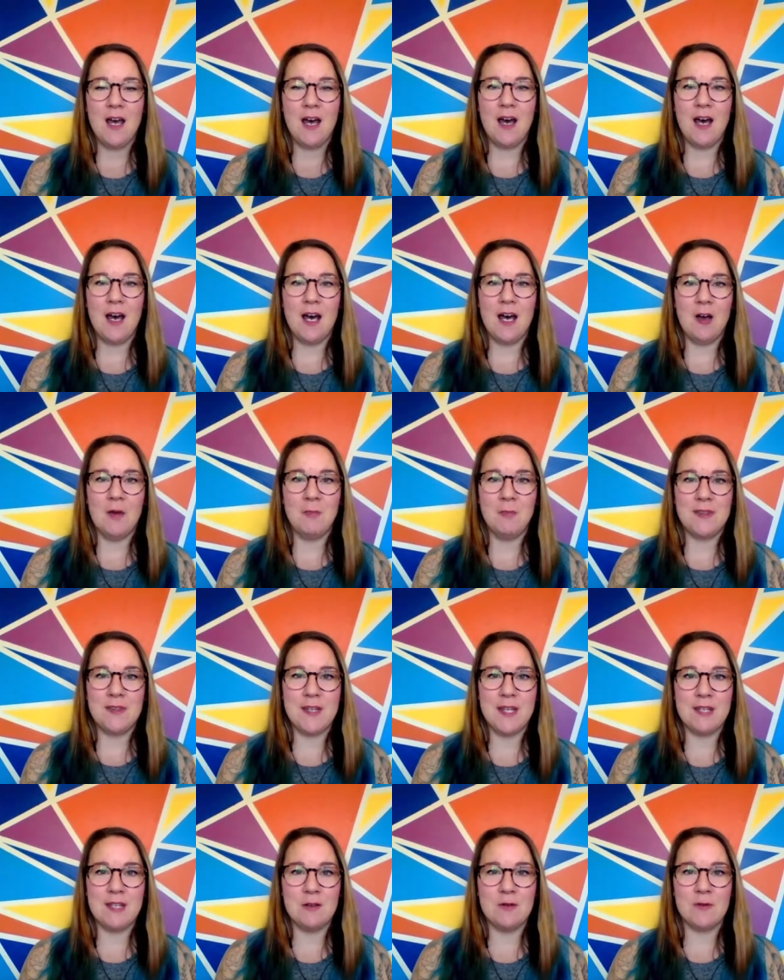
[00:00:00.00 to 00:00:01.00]
But
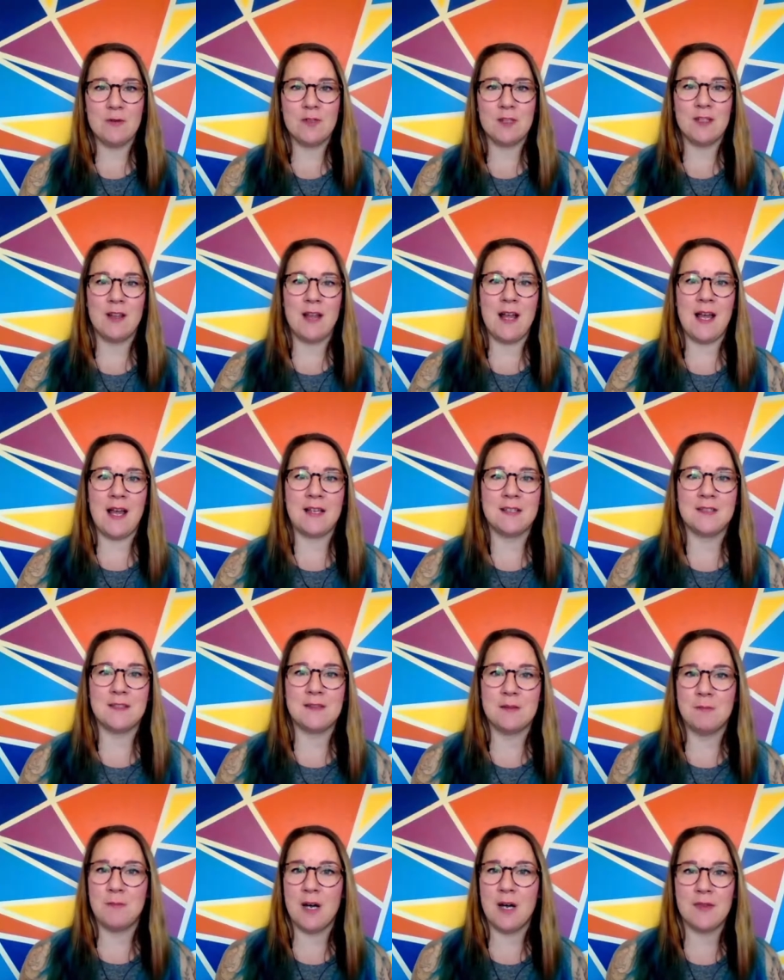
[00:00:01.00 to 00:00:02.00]
then over the
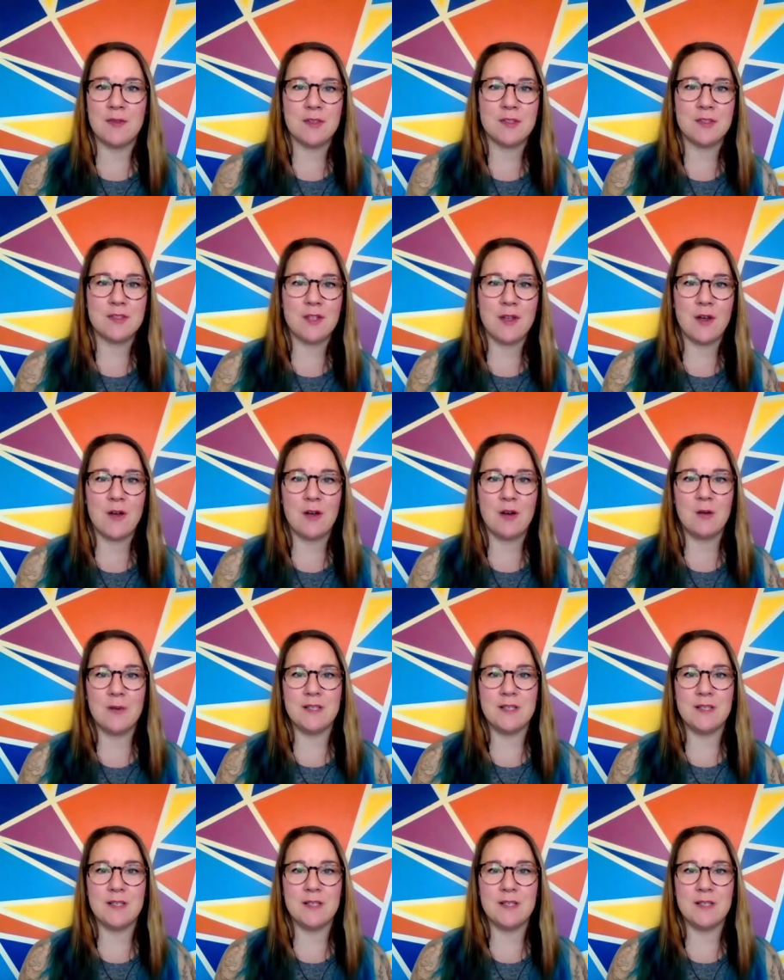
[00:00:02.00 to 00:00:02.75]
last month or so,